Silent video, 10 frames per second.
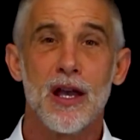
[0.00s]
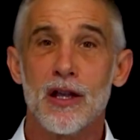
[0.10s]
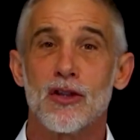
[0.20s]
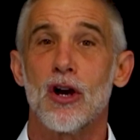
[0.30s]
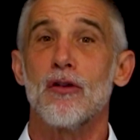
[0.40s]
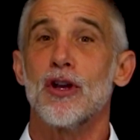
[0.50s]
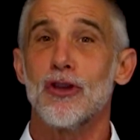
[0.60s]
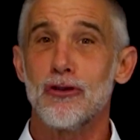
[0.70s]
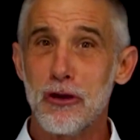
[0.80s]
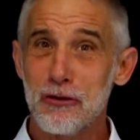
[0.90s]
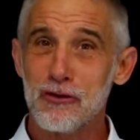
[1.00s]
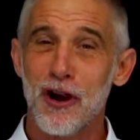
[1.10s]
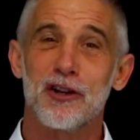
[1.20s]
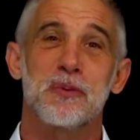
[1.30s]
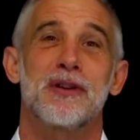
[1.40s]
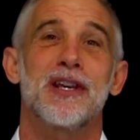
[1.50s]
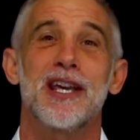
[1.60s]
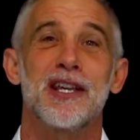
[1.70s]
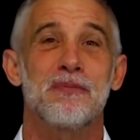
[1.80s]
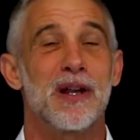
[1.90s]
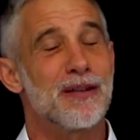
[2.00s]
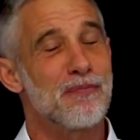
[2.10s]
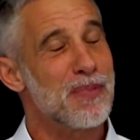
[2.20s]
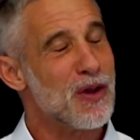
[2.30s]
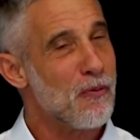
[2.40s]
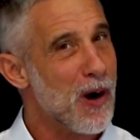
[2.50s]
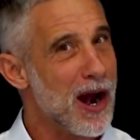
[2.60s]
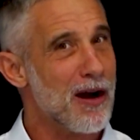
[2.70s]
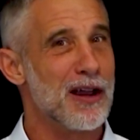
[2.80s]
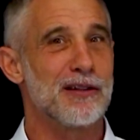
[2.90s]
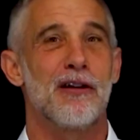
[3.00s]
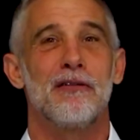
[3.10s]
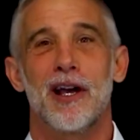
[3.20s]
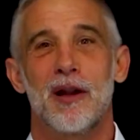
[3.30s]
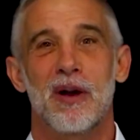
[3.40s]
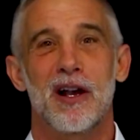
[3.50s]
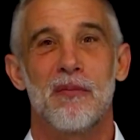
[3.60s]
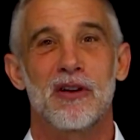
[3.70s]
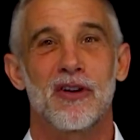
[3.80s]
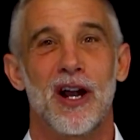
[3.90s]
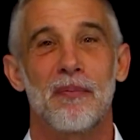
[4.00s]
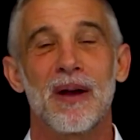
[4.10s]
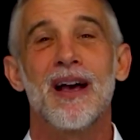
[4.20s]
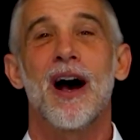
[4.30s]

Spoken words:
So use your expertise, but beware and don't let it become a trap.